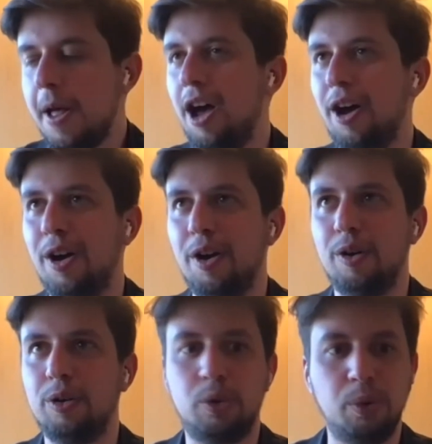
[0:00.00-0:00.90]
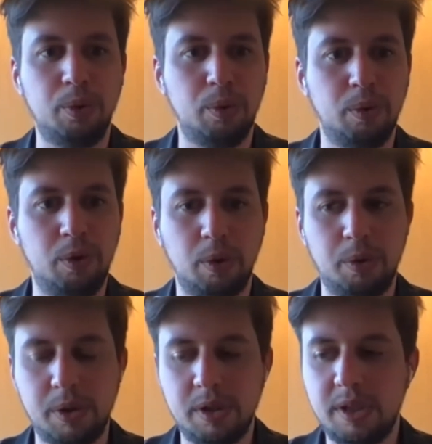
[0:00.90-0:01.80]
to your
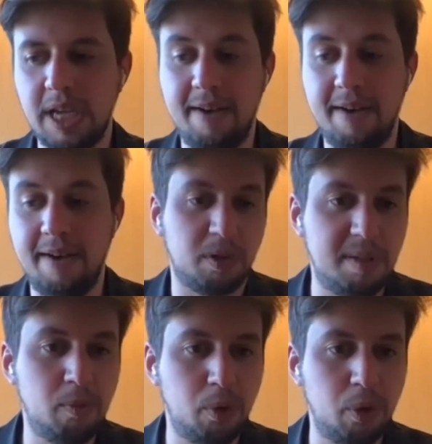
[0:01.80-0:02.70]
users and for your team to